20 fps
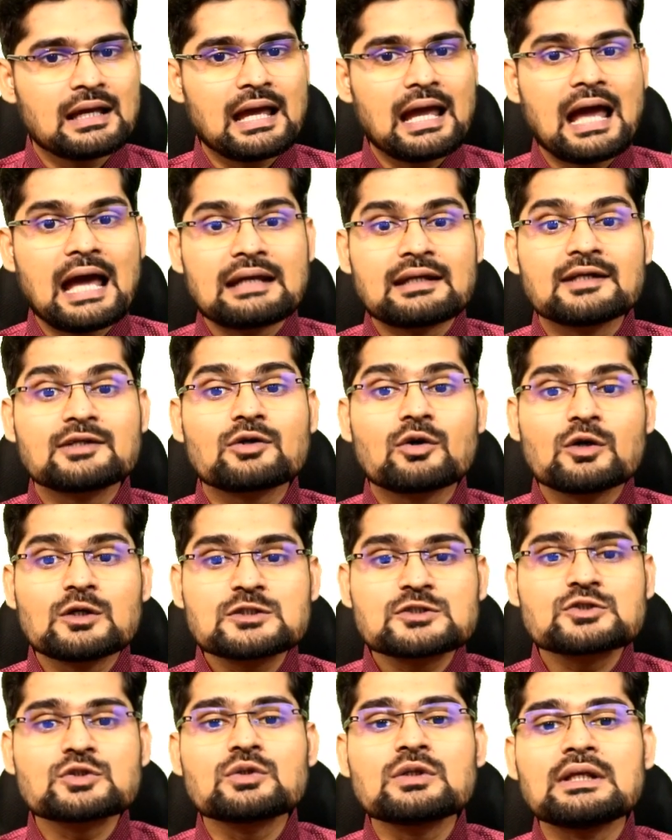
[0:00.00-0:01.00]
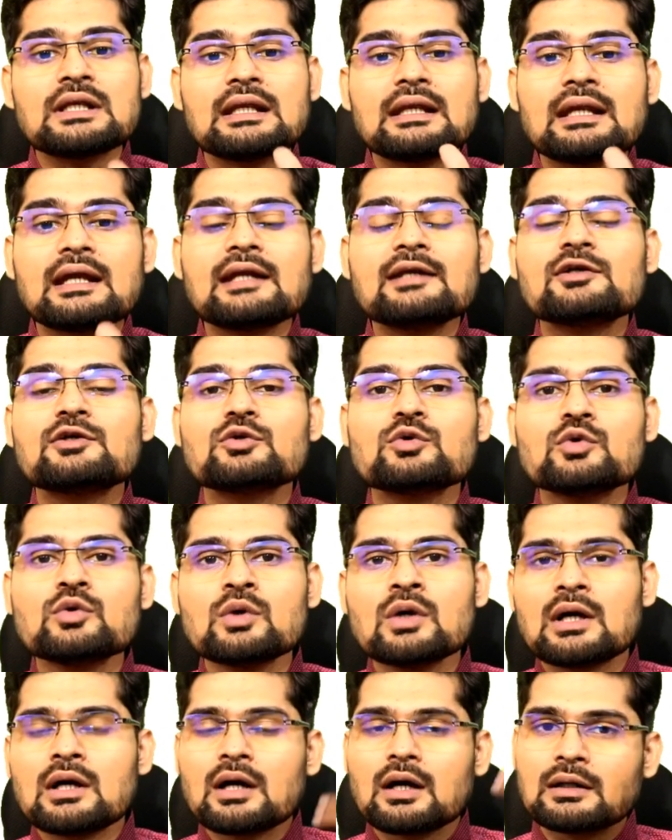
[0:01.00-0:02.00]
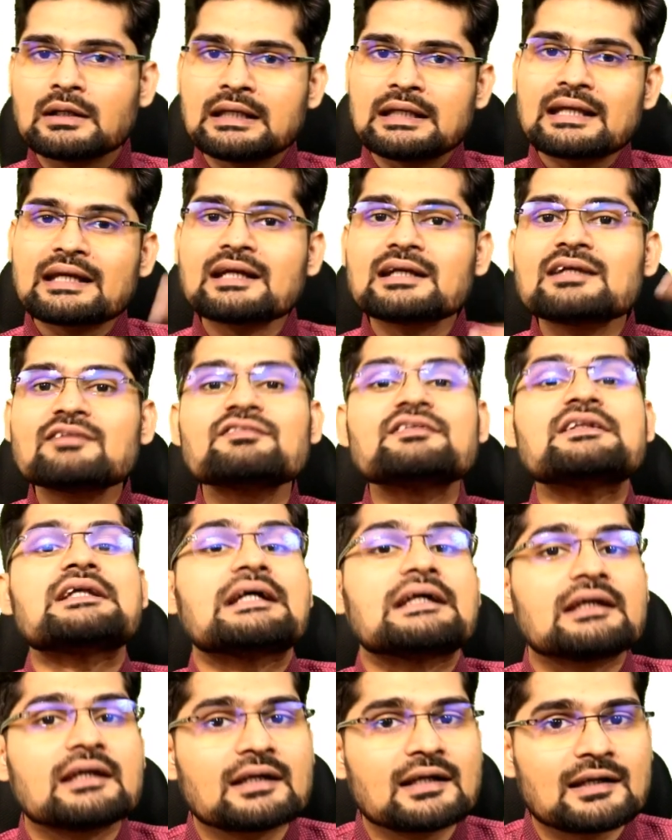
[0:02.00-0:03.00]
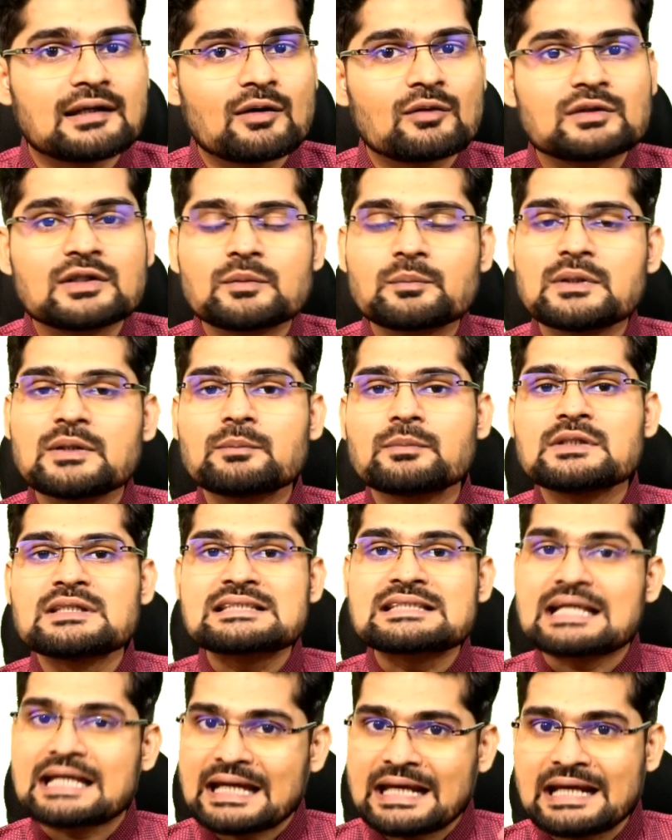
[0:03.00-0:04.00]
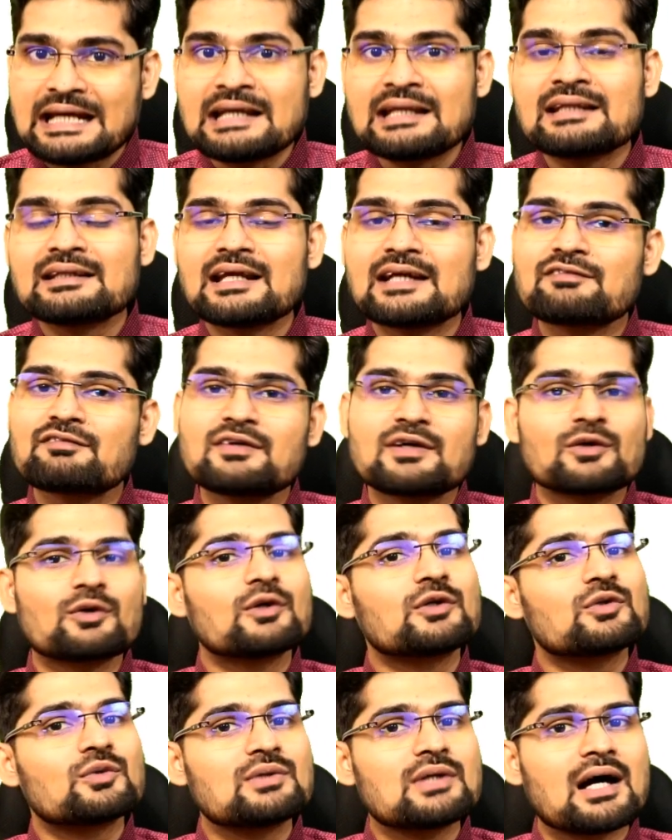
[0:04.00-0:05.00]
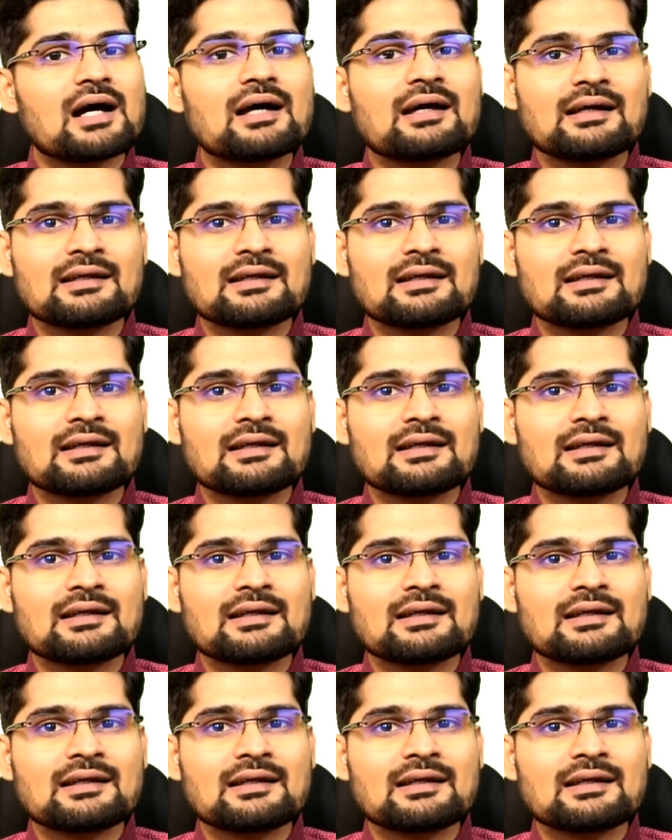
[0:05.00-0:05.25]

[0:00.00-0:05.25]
and it also led to negative thinking around the people's head that we are going to die,